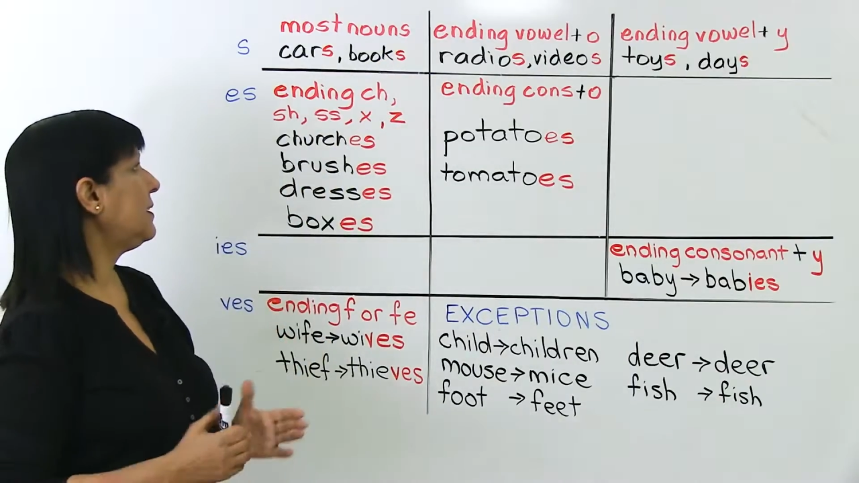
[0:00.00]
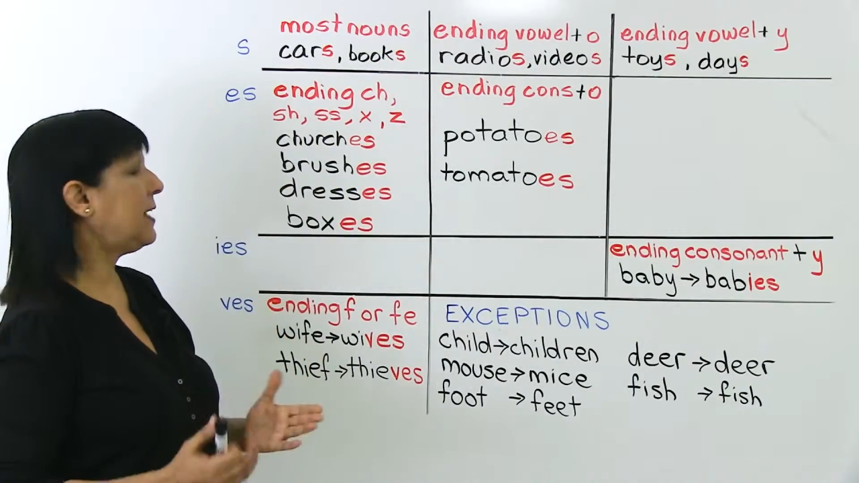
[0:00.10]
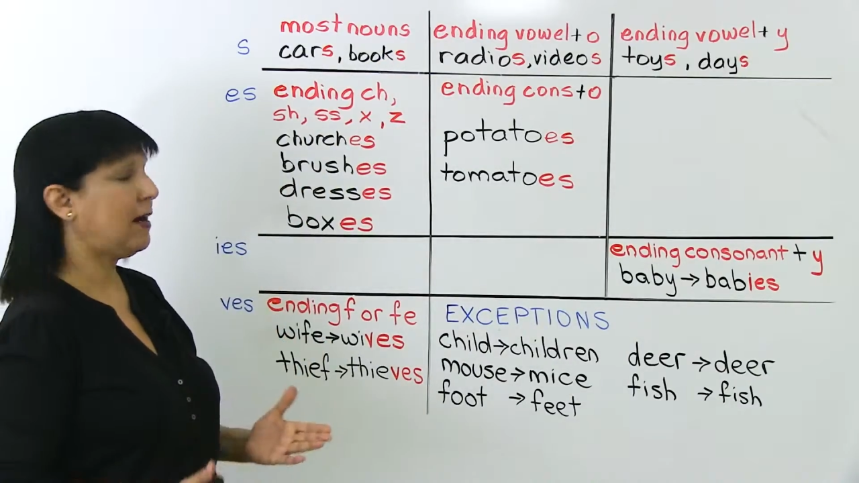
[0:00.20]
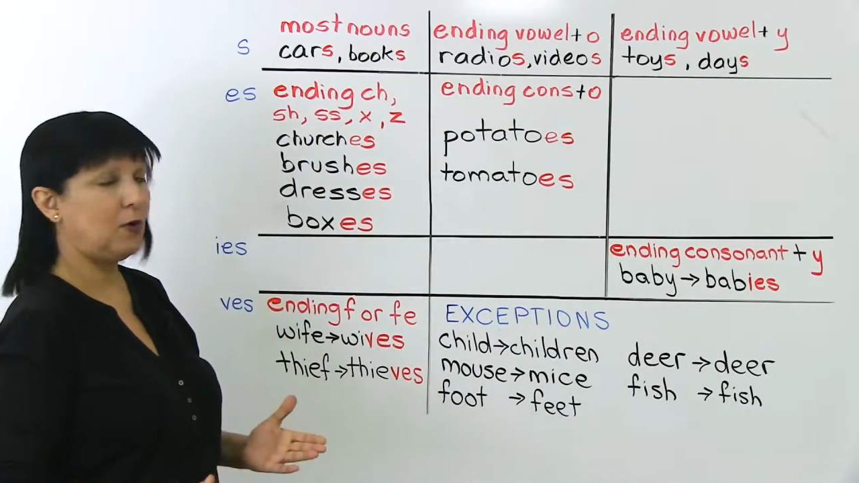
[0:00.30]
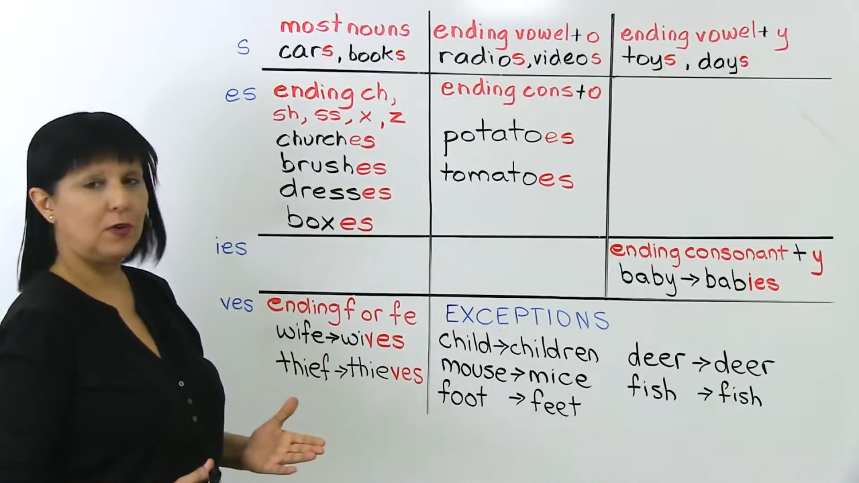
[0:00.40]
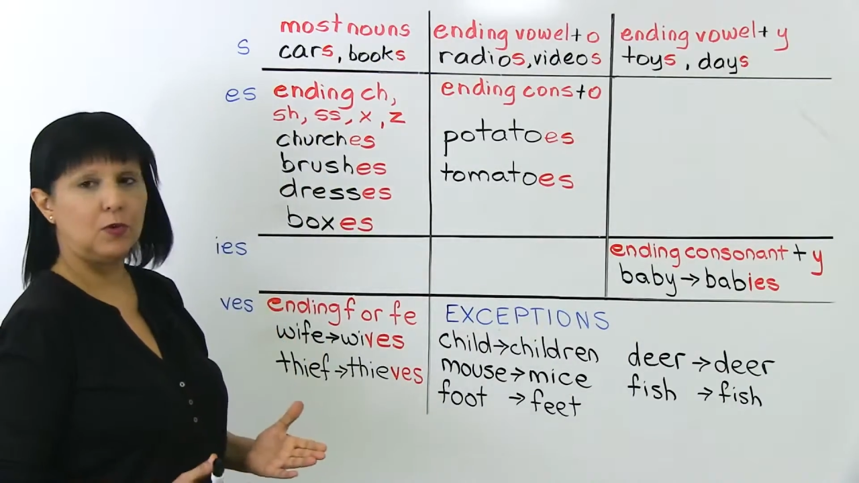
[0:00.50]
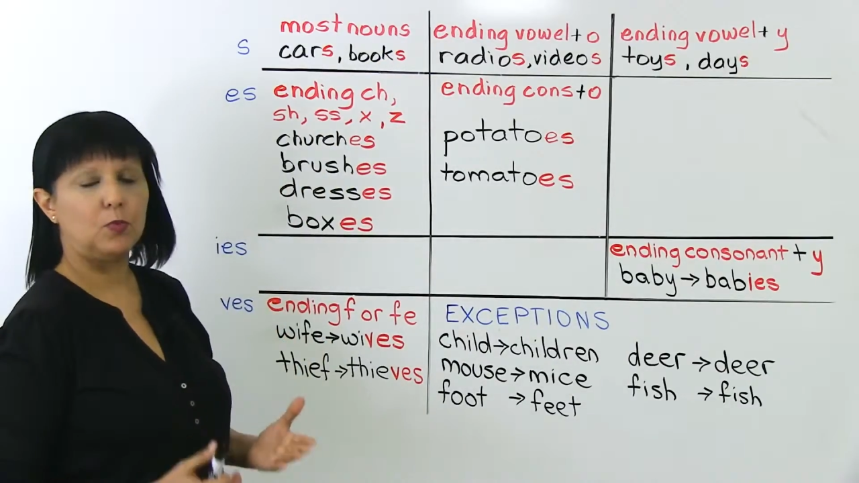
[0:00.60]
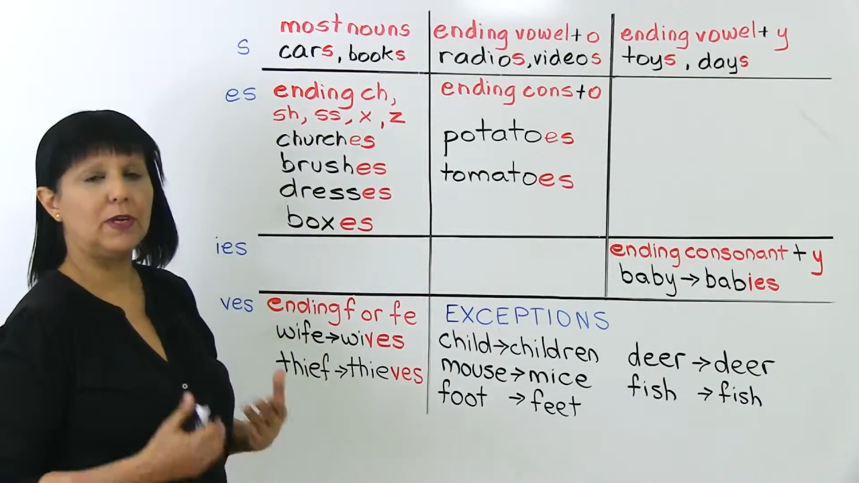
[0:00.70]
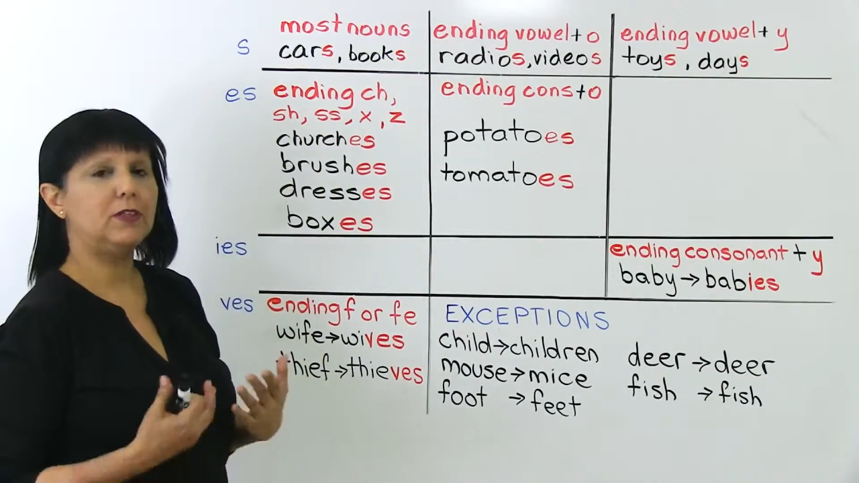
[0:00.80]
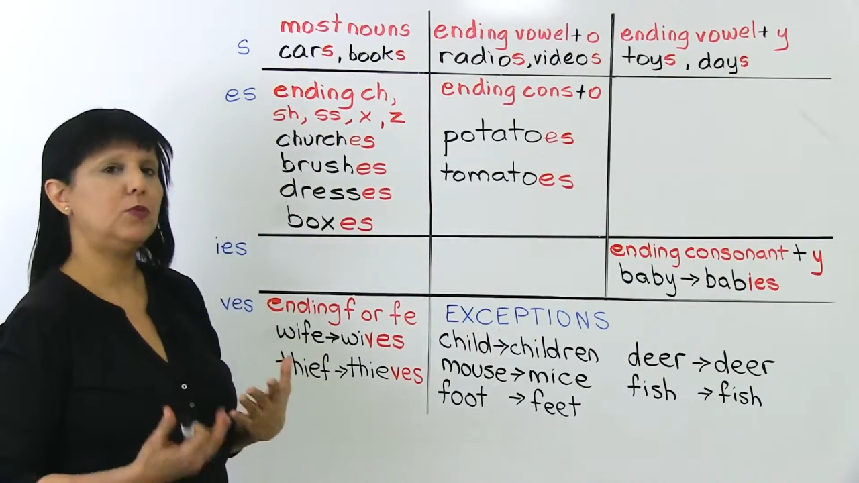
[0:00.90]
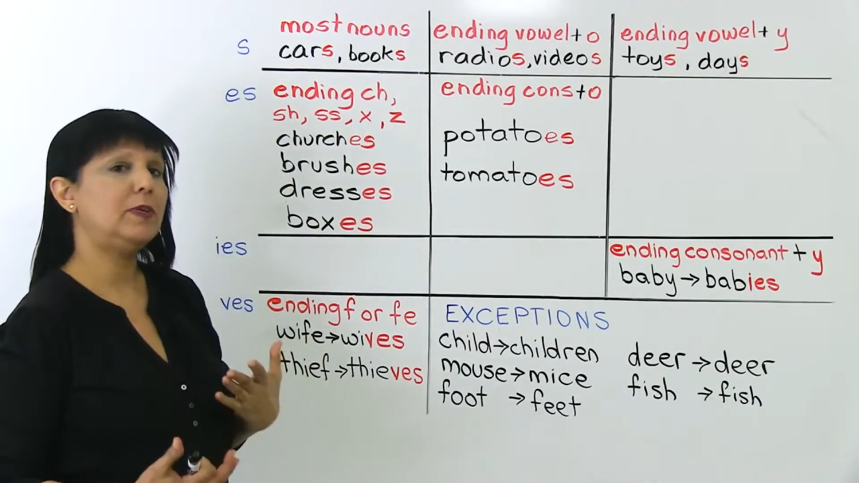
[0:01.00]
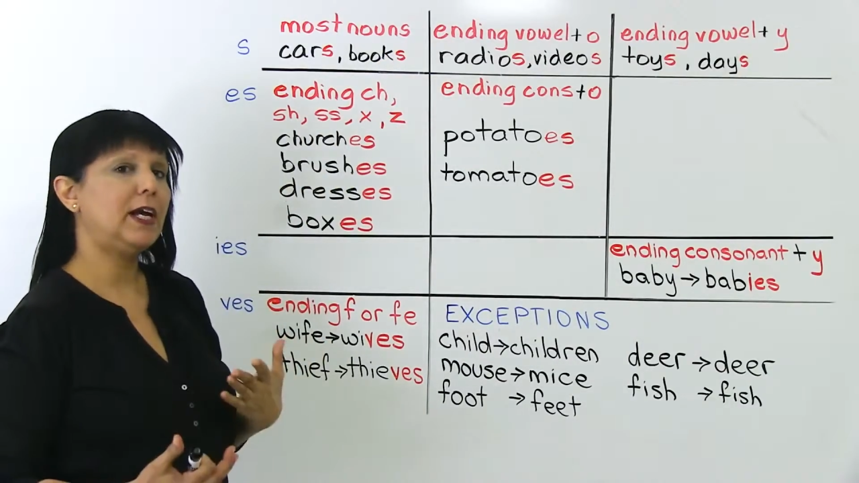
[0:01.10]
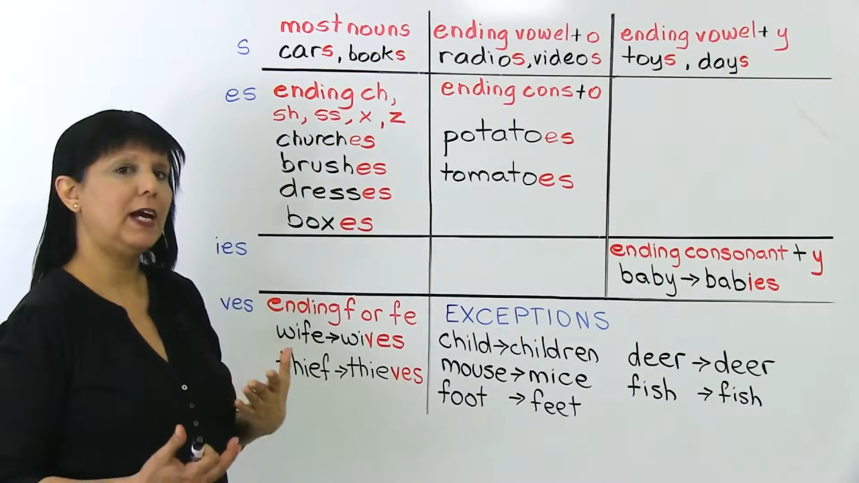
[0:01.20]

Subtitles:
Now, when do we